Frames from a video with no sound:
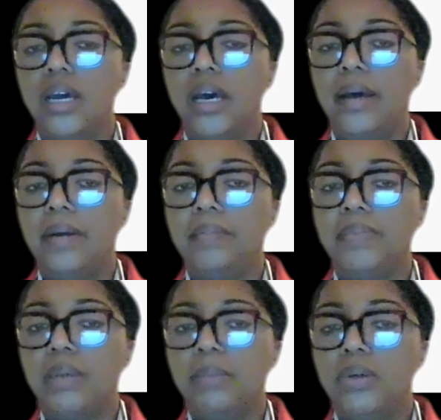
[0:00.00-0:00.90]

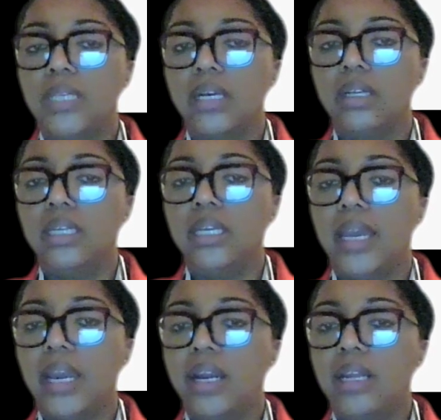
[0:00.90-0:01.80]
That
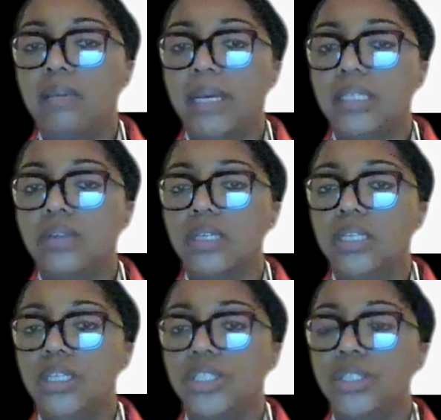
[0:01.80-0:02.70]
multicollinearity based on a
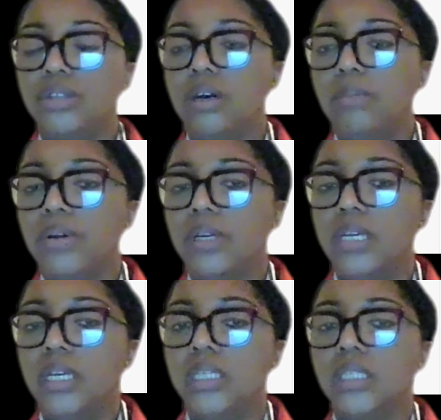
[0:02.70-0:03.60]
conditional number
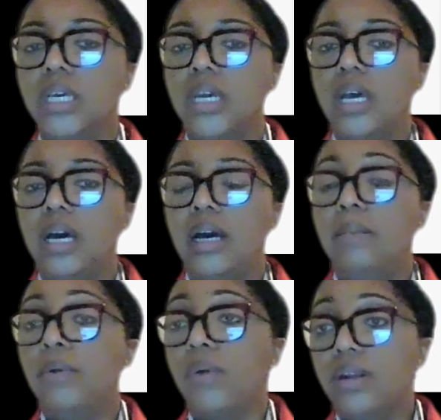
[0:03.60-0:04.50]
is
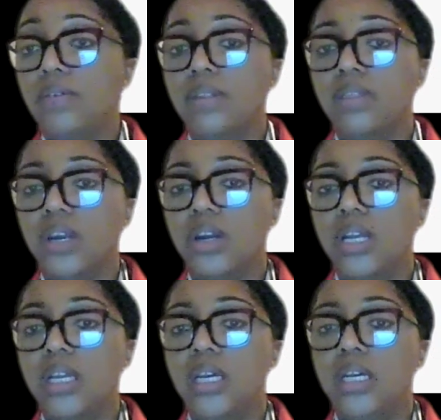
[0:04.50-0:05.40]
greater than
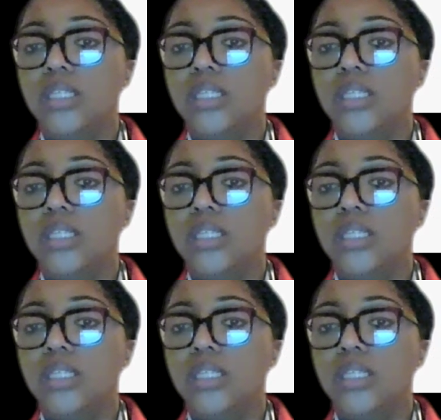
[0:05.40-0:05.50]
30.